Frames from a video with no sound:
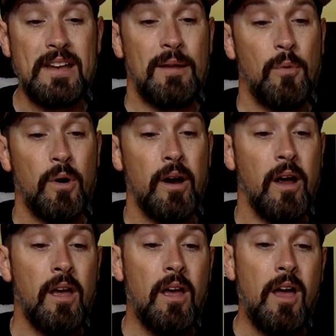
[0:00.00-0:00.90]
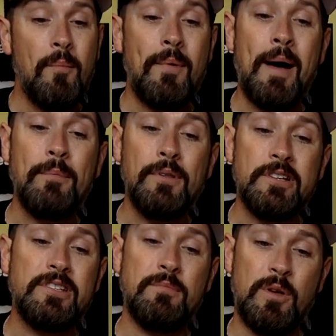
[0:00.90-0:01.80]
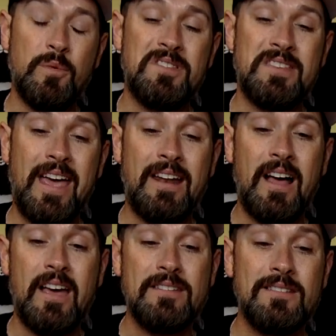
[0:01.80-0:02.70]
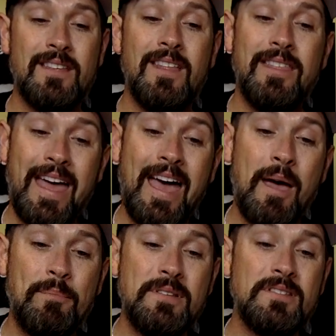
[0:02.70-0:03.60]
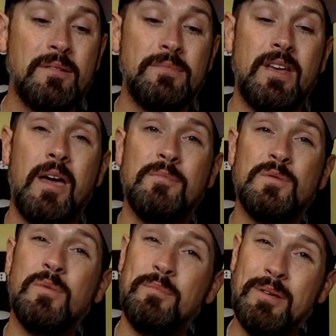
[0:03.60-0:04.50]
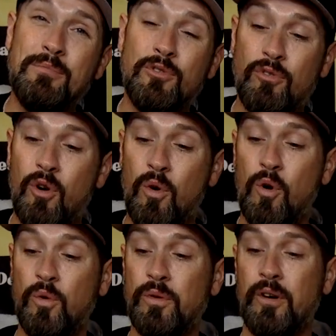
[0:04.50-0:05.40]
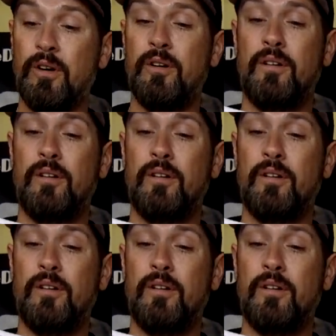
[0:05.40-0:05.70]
anymore. Mom looks at me with sad eyes. That happens sometimes when people grow older.